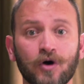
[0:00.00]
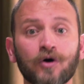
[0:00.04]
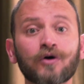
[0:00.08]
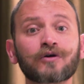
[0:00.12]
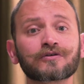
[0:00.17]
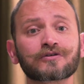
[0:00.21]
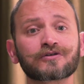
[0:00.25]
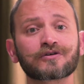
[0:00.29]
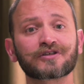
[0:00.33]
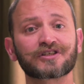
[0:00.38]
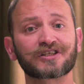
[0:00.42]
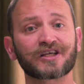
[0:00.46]
or
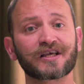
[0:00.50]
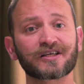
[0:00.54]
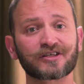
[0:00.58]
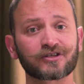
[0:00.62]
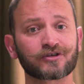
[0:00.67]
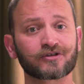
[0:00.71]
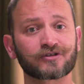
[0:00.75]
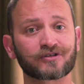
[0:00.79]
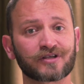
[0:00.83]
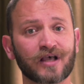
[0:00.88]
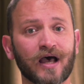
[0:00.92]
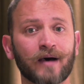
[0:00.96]

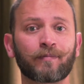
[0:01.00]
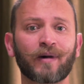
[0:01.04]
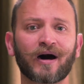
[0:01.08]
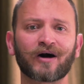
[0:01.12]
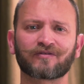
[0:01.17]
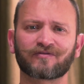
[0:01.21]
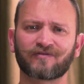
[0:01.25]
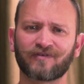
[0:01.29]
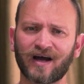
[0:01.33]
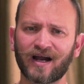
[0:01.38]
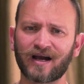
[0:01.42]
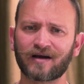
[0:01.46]
suggestions
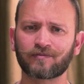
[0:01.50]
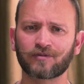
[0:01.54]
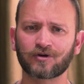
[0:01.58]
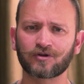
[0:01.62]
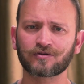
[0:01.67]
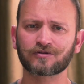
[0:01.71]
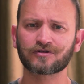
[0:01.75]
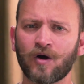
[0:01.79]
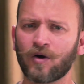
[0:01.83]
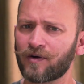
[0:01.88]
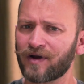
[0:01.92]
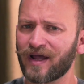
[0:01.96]
about
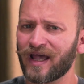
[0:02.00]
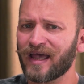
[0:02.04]
variables or